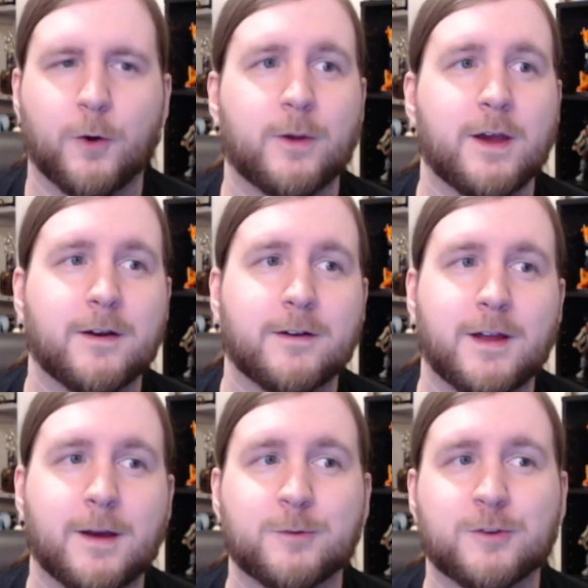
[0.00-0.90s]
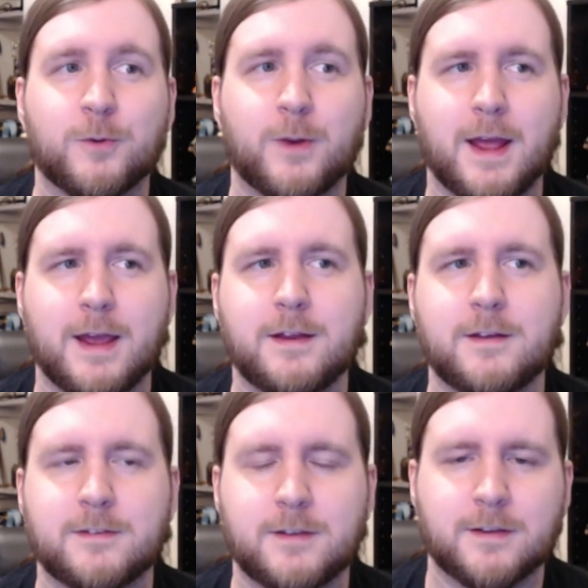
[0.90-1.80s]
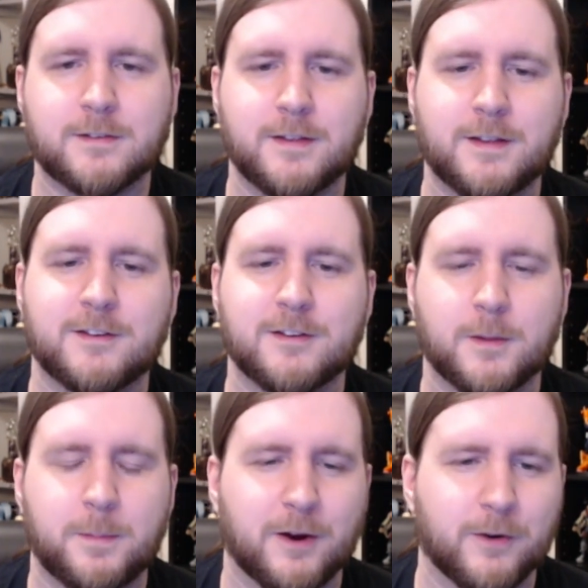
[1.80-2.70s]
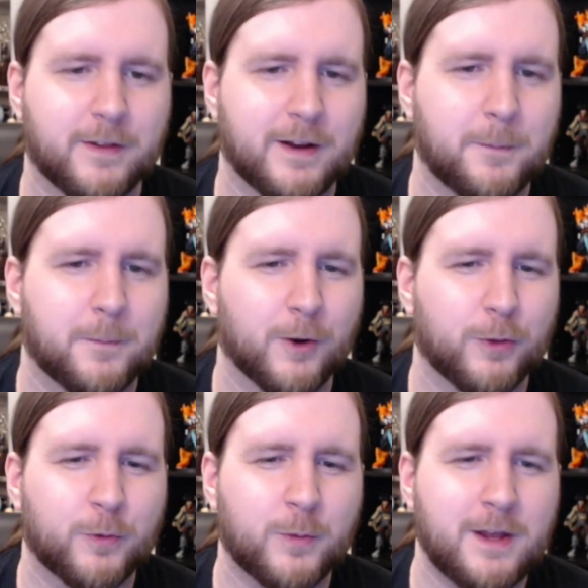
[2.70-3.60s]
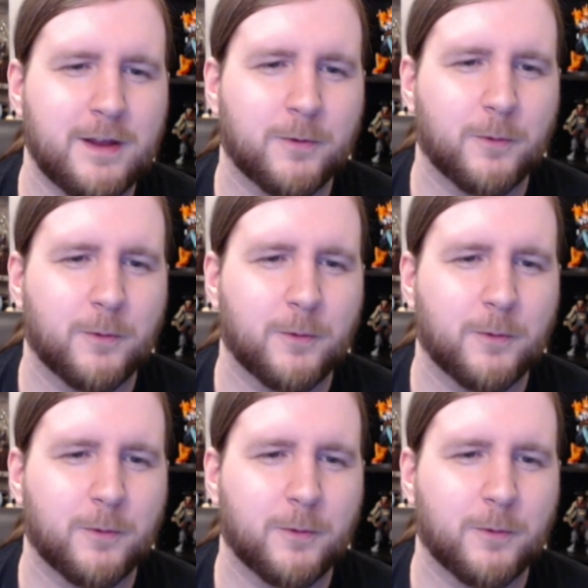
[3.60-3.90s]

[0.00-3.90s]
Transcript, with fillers: Okay, on to episode 86, and this is The Power of the Name Part 3.